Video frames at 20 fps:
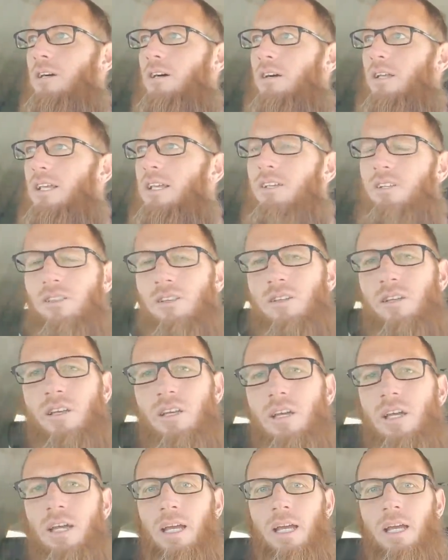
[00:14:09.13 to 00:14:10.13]
You know, you
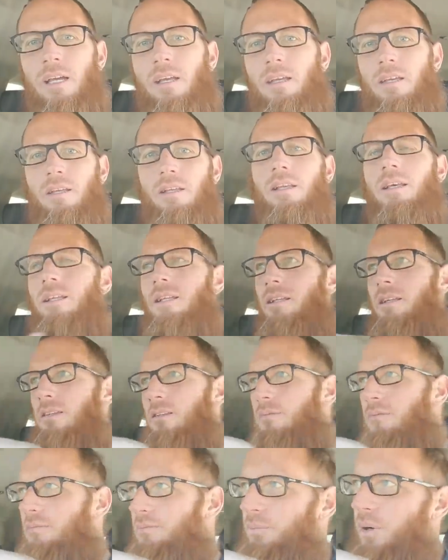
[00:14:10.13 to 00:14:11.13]
look, the
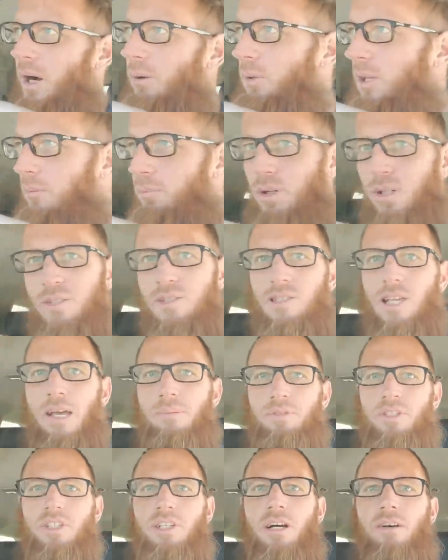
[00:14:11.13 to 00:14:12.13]
public
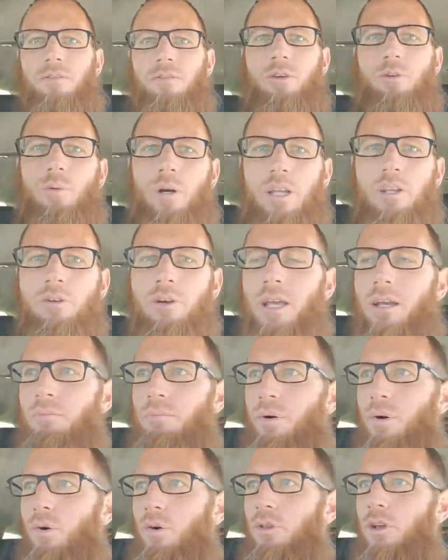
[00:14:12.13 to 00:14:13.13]
perception of you when you get
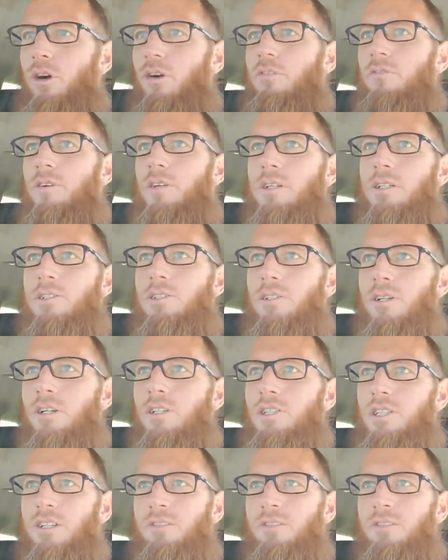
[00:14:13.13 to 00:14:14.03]
pulled over and searched,